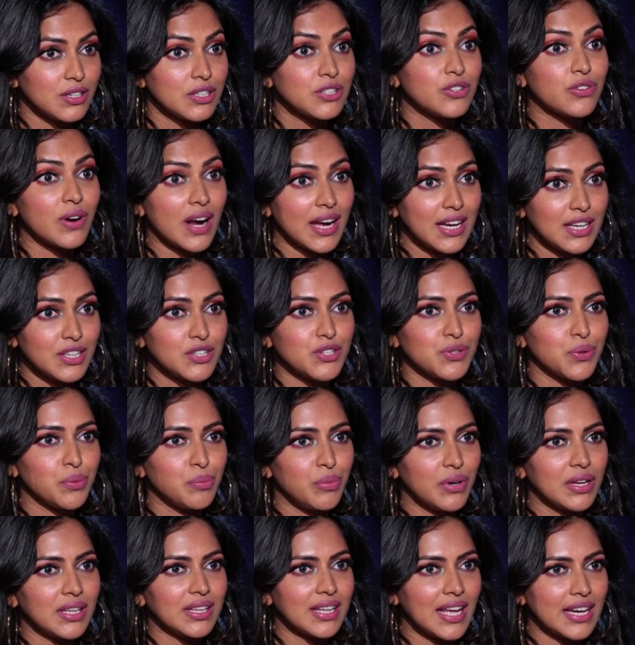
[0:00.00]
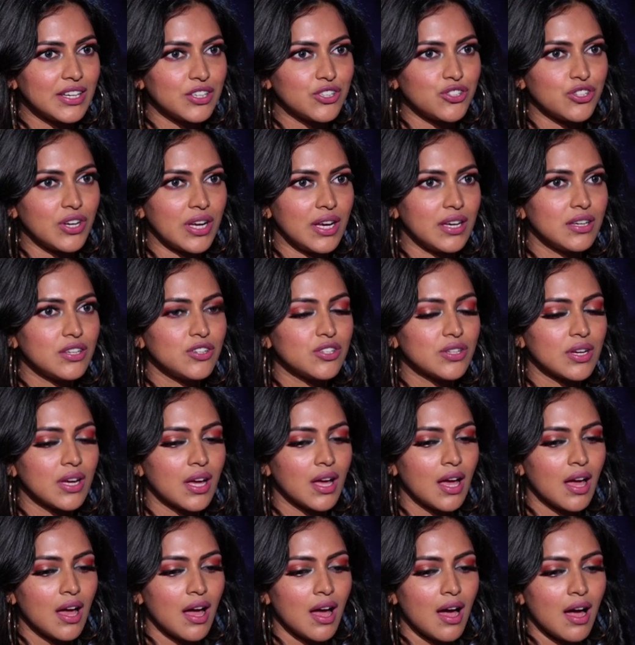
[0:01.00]
try to bring that change.
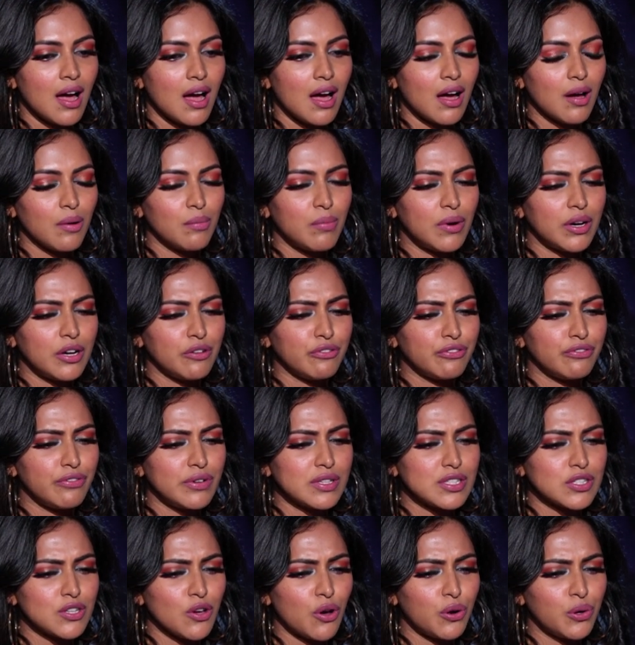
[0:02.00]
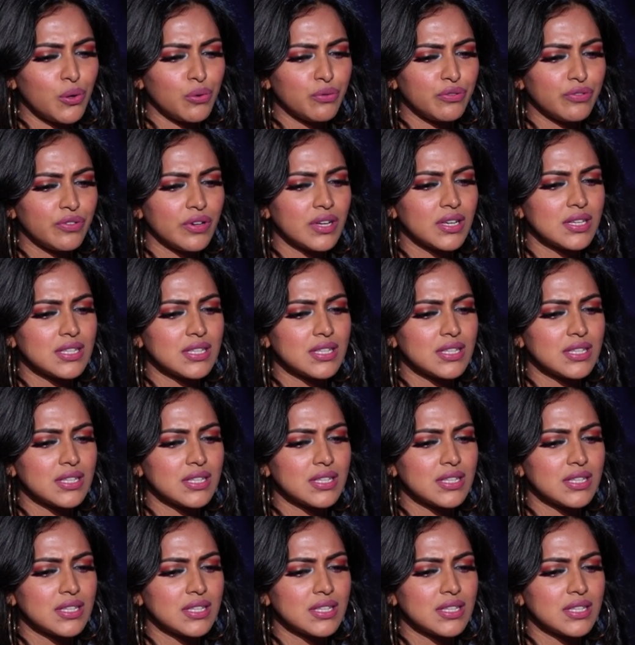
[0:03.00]
But if we sort of